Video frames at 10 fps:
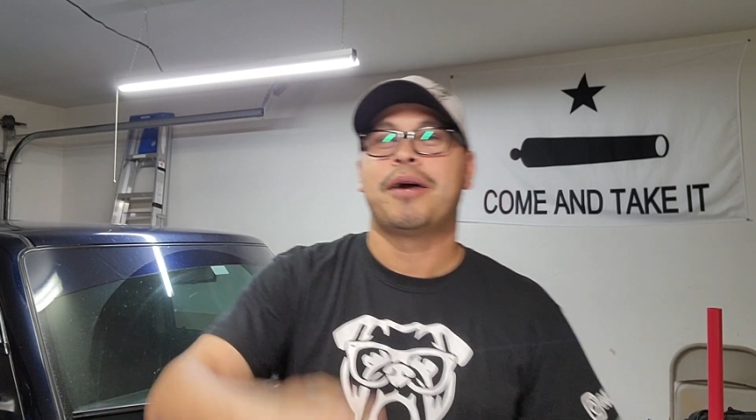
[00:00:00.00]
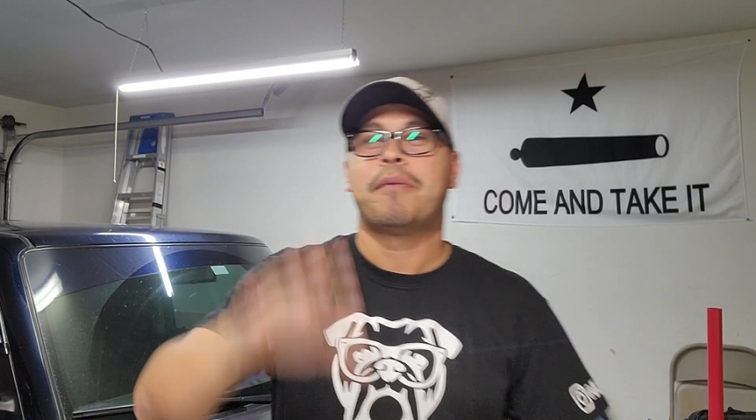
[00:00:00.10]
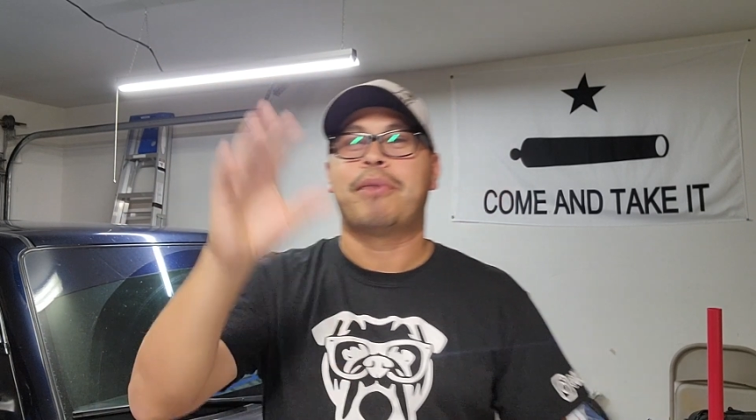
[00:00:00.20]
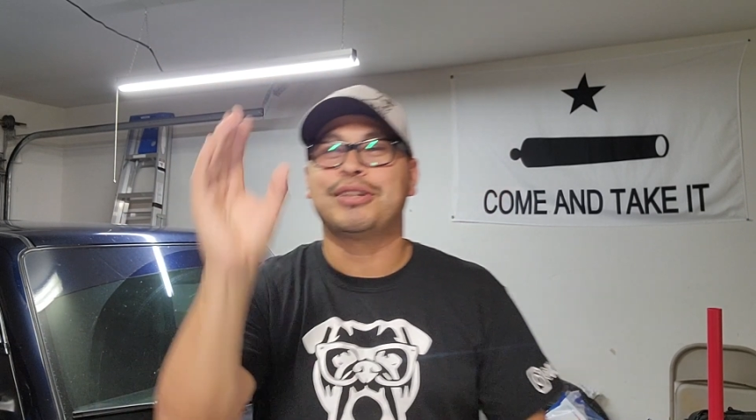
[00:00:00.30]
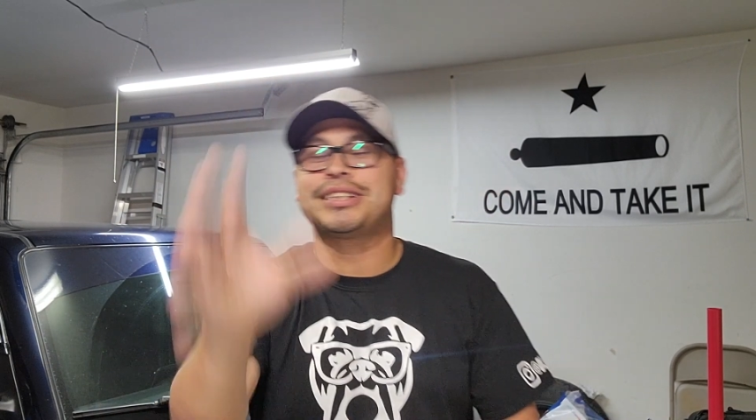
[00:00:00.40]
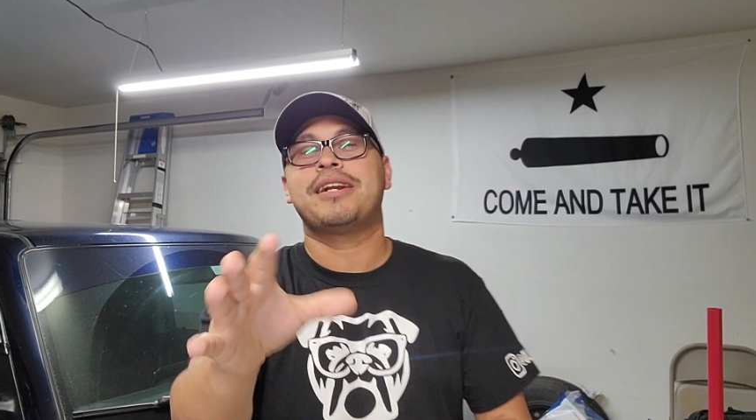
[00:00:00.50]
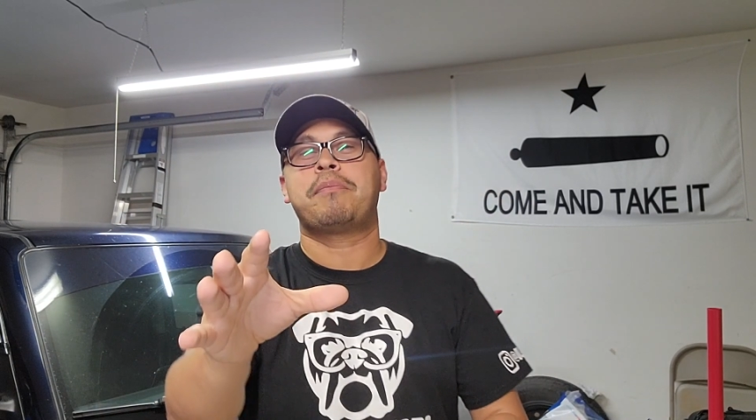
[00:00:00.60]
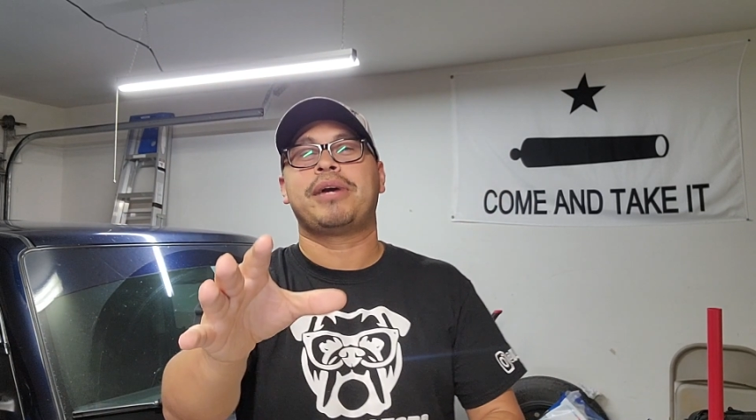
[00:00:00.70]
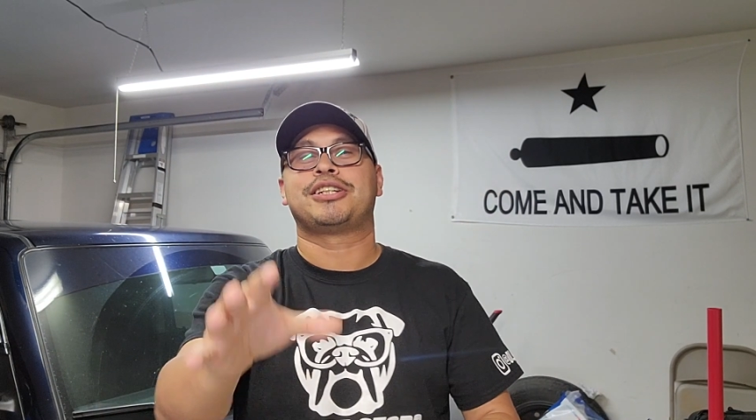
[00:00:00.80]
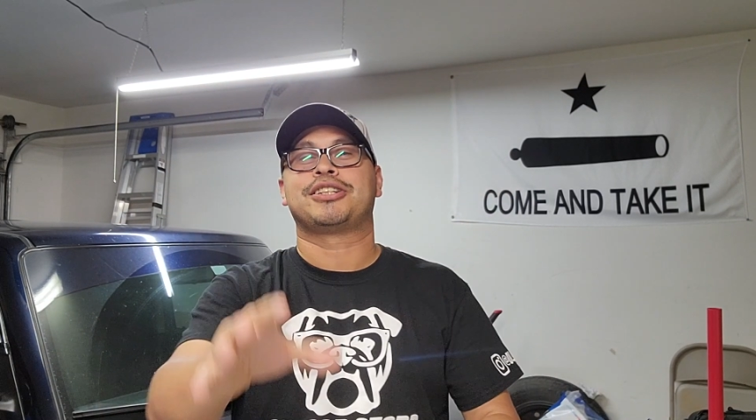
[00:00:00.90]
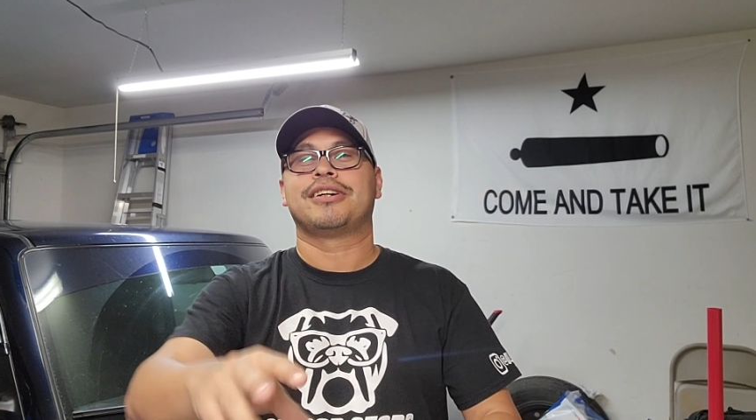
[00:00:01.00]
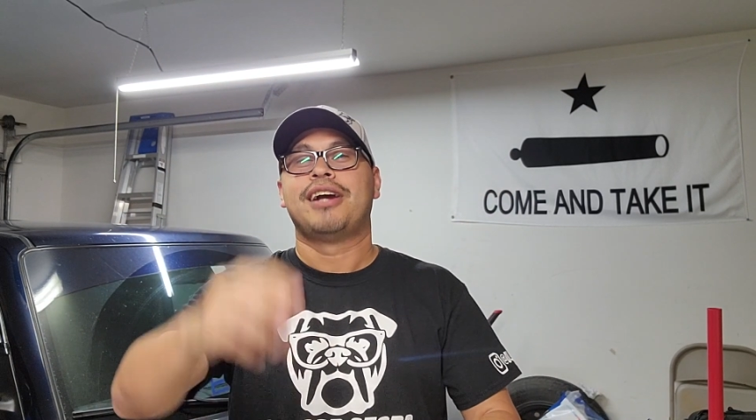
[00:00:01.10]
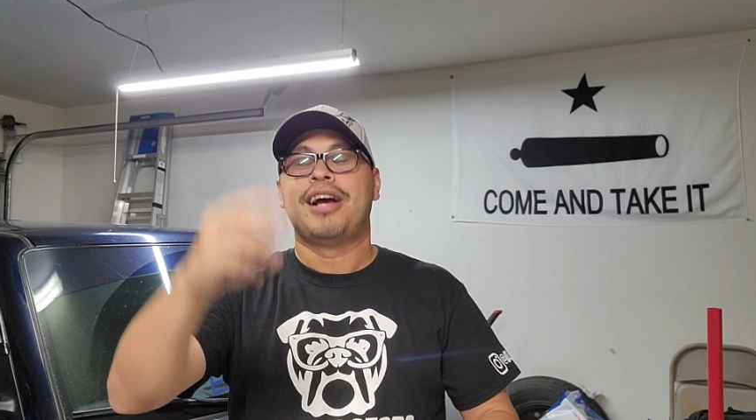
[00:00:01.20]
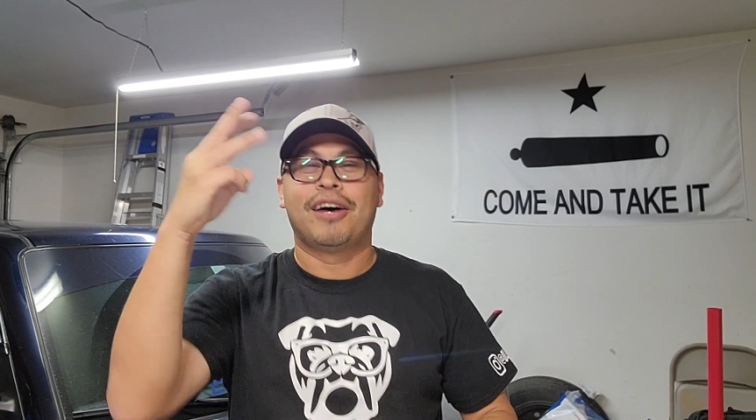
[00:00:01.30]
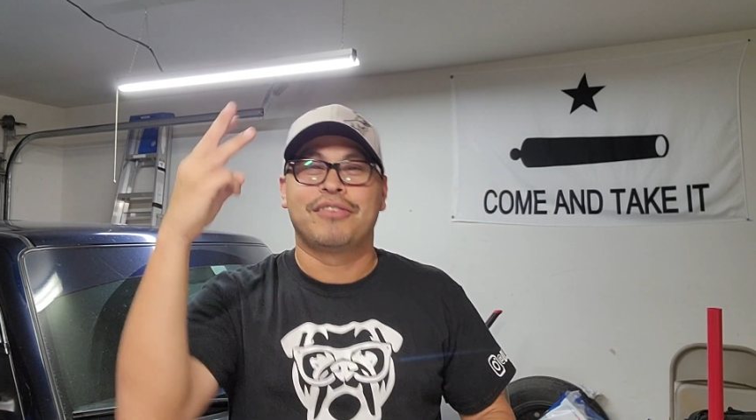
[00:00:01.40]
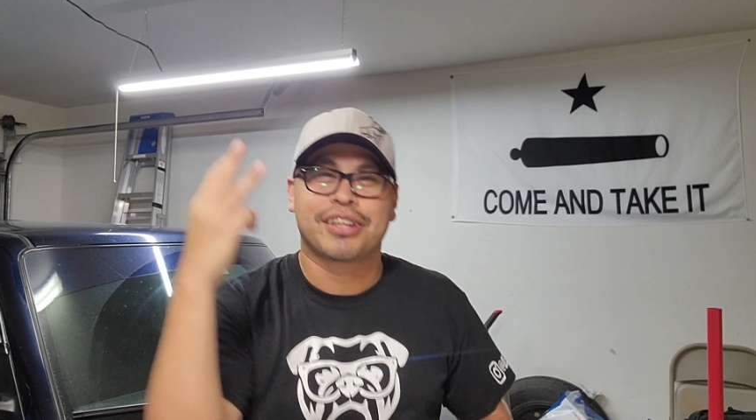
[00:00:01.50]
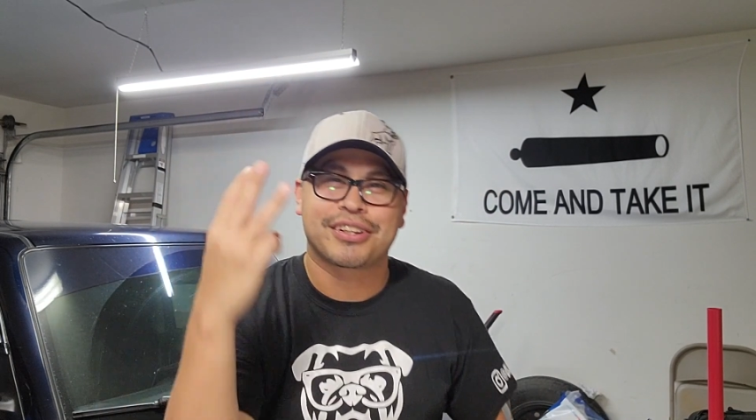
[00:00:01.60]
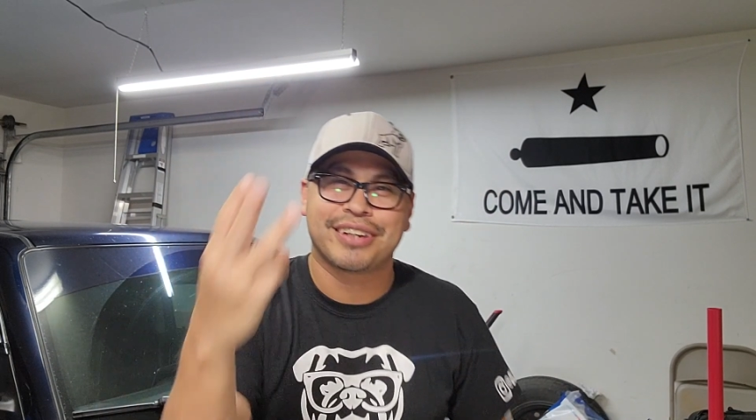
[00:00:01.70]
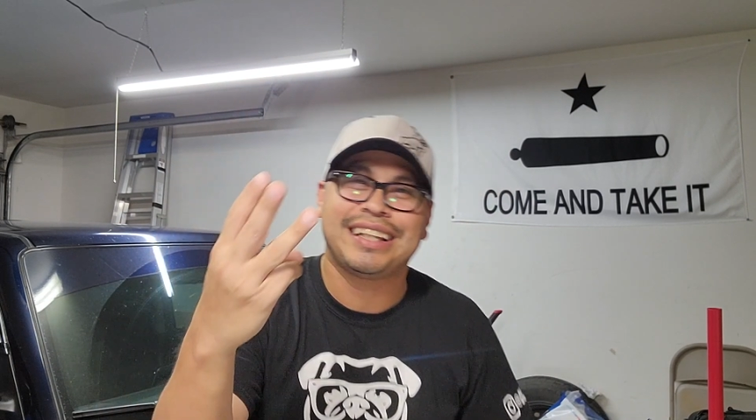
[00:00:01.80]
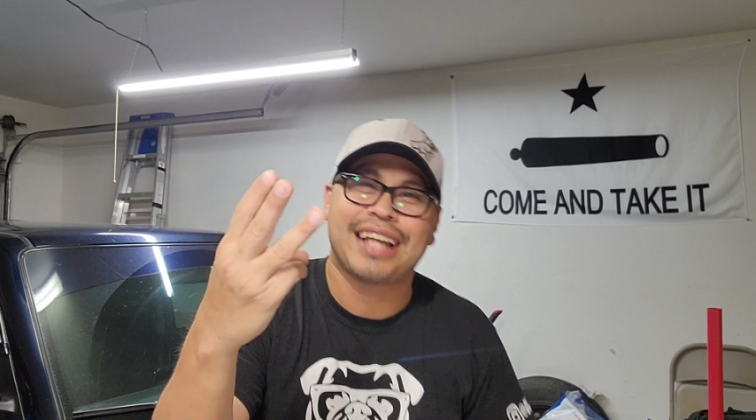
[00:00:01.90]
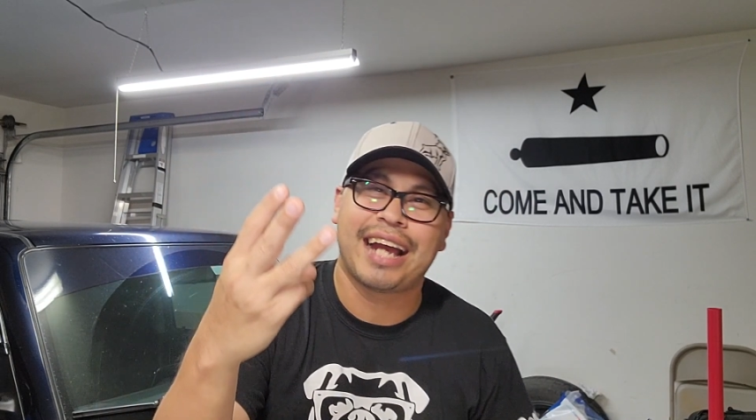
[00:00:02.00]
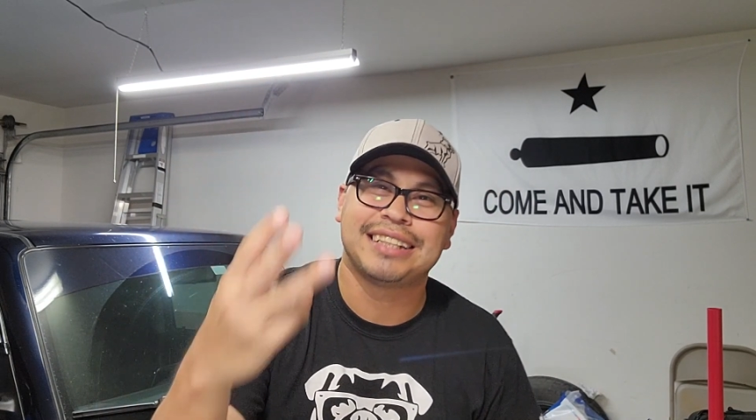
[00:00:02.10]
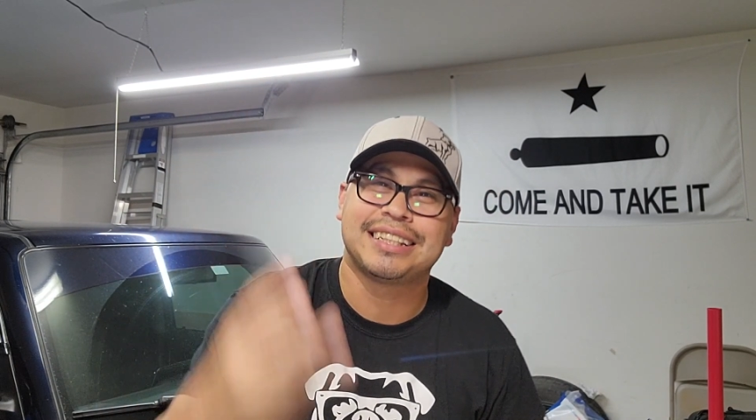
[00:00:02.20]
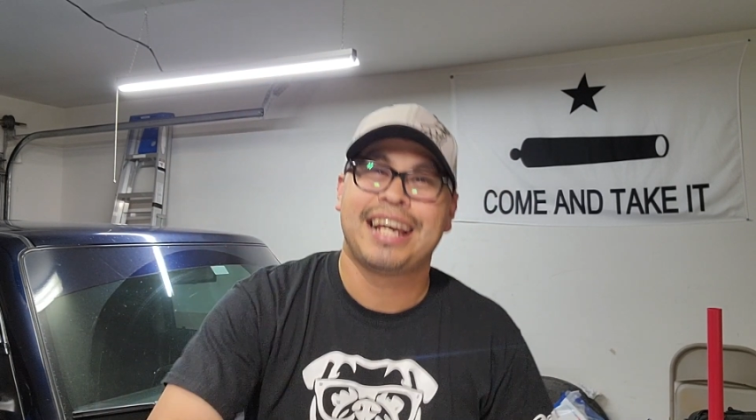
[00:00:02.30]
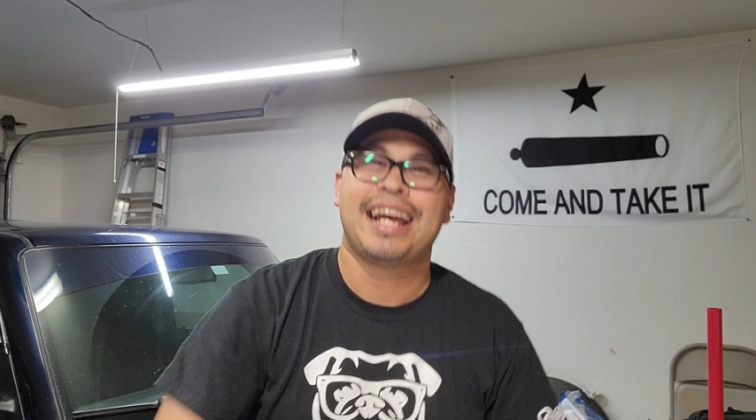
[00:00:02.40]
posting a picture of the three lights